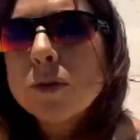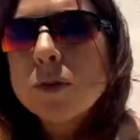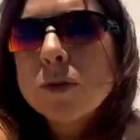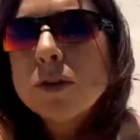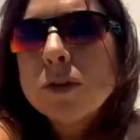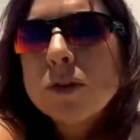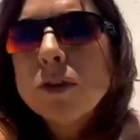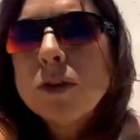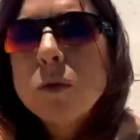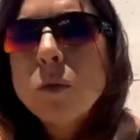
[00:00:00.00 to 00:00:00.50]

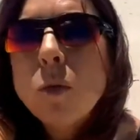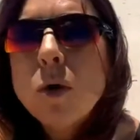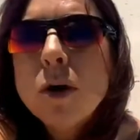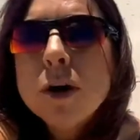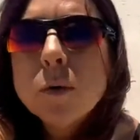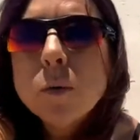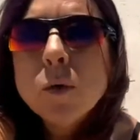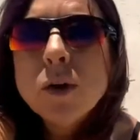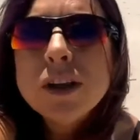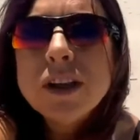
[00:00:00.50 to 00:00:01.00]
relax,
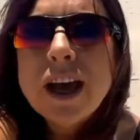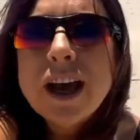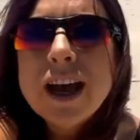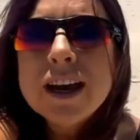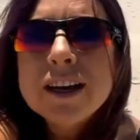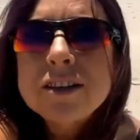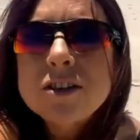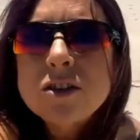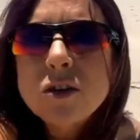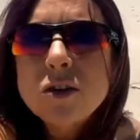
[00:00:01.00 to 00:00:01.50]
whether you want
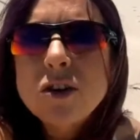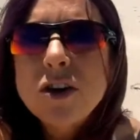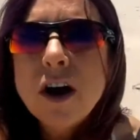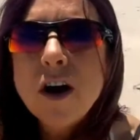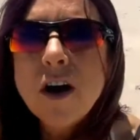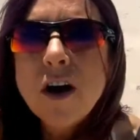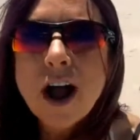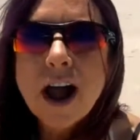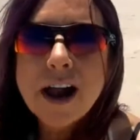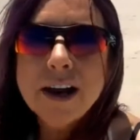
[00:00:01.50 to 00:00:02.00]
to
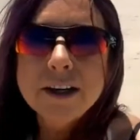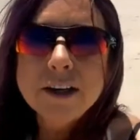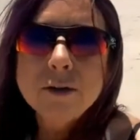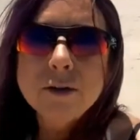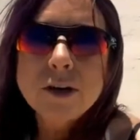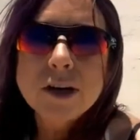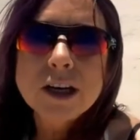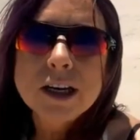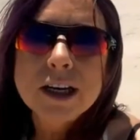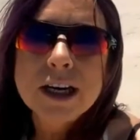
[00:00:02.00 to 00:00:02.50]
relax or
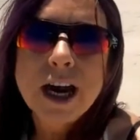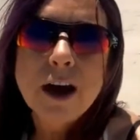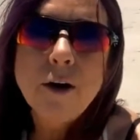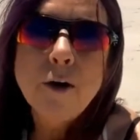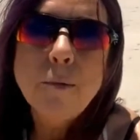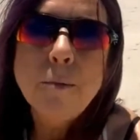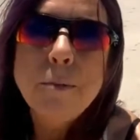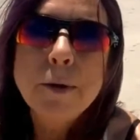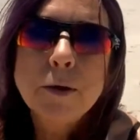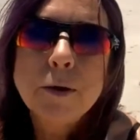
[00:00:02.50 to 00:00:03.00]
not. You
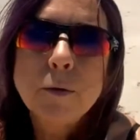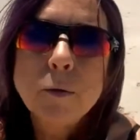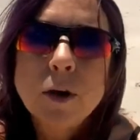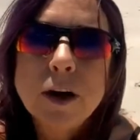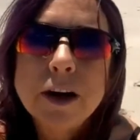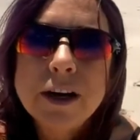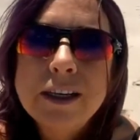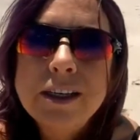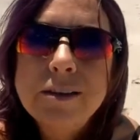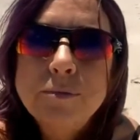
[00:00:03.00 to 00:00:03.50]
can't
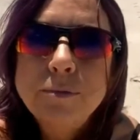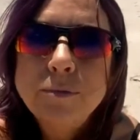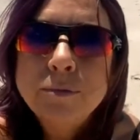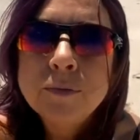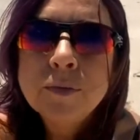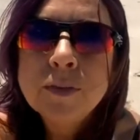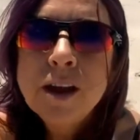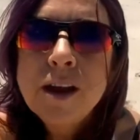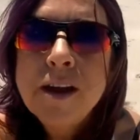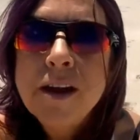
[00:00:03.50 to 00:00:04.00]
help it,
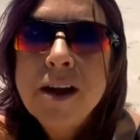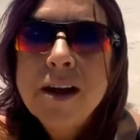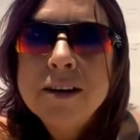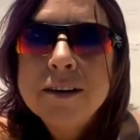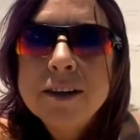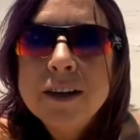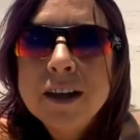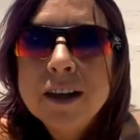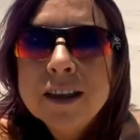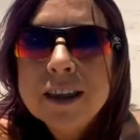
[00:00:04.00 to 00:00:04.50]
right?
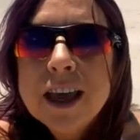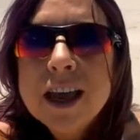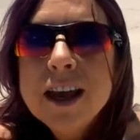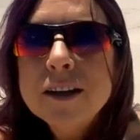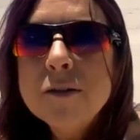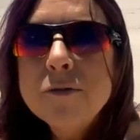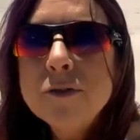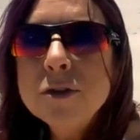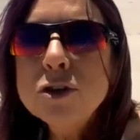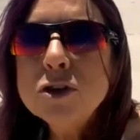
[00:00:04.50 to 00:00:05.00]

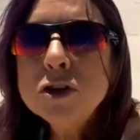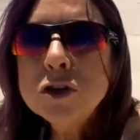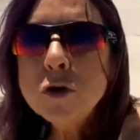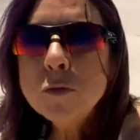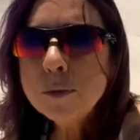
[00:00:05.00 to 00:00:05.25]
Thank you